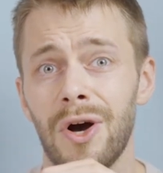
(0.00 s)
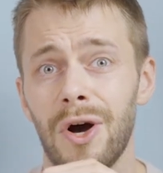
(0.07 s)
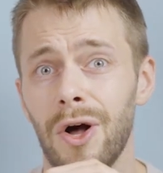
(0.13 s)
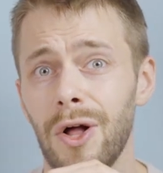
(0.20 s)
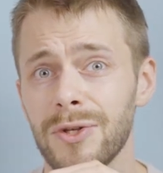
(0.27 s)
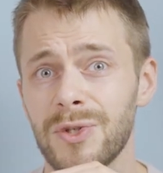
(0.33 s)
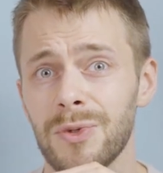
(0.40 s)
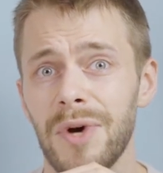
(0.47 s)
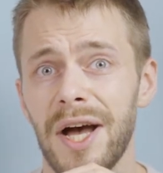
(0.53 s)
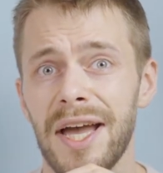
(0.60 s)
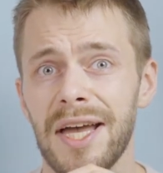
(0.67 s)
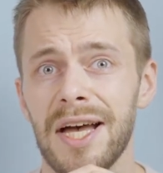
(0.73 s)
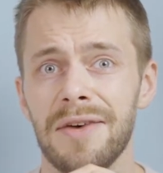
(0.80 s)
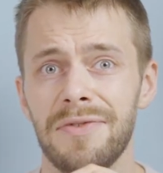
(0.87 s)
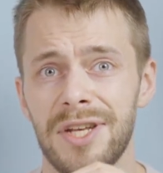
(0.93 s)
Also, I
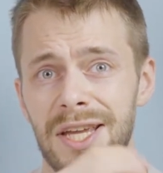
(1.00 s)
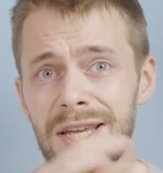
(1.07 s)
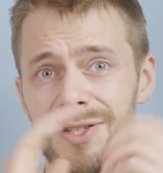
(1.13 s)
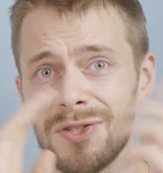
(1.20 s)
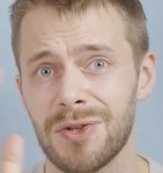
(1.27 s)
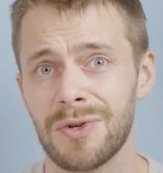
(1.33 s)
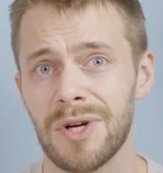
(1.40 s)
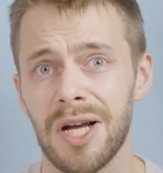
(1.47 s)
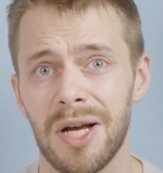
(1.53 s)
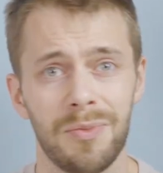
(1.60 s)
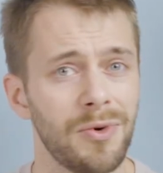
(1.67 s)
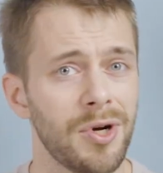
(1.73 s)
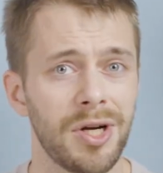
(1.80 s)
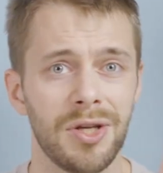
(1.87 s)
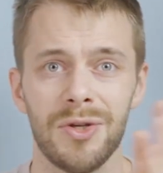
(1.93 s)
have an Instagram
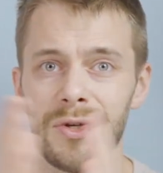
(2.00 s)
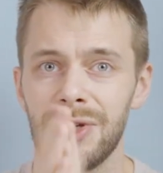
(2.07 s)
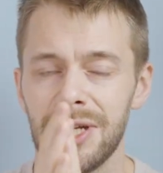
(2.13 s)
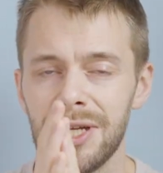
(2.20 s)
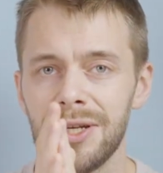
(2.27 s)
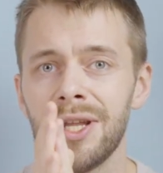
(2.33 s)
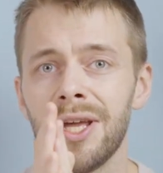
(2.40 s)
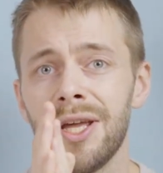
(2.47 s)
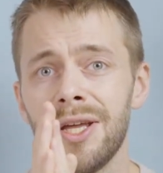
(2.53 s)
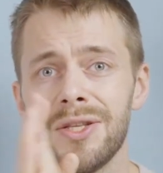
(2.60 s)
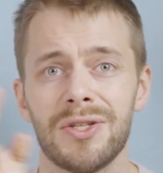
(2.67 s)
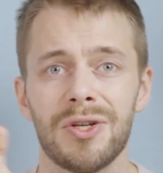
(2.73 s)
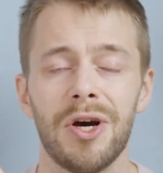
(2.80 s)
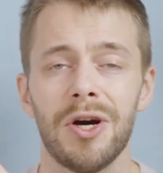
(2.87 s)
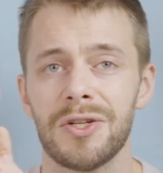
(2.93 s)
where you can
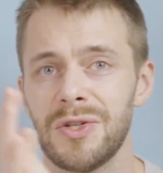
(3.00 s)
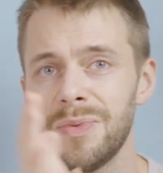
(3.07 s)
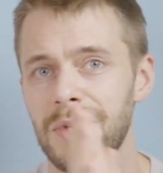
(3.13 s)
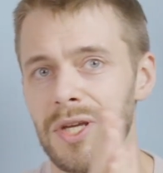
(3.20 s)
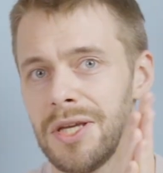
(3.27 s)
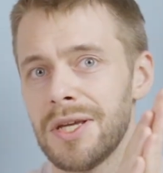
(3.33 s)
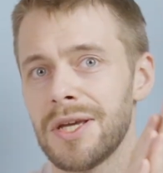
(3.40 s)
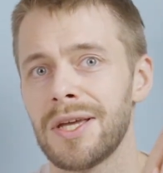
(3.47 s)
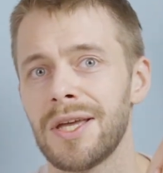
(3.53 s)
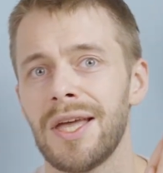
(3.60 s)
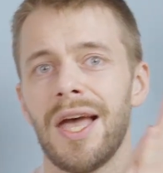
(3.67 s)
talk to me